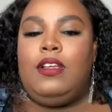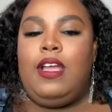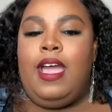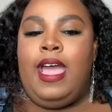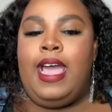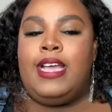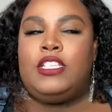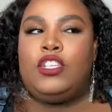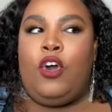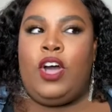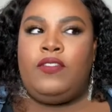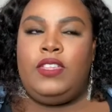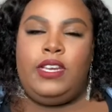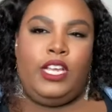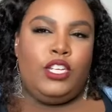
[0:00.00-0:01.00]
as
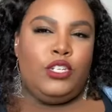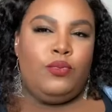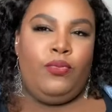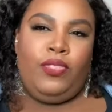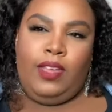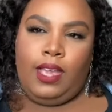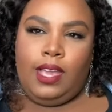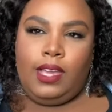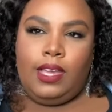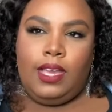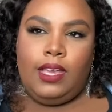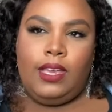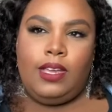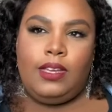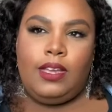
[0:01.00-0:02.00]
often as you think.
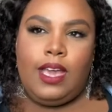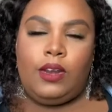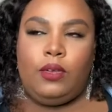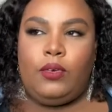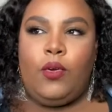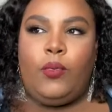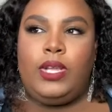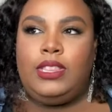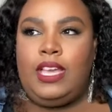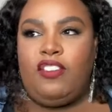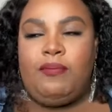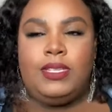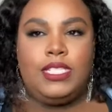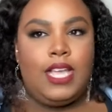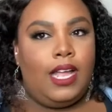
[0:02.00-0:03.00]
I don't know what they've
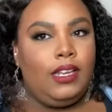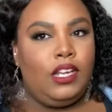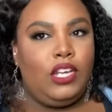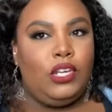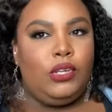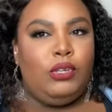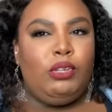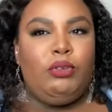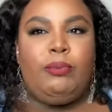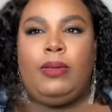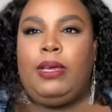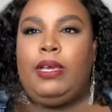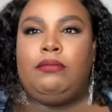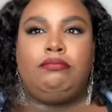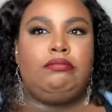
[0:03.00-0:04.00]
been telling you,
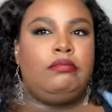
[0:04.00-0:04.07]
but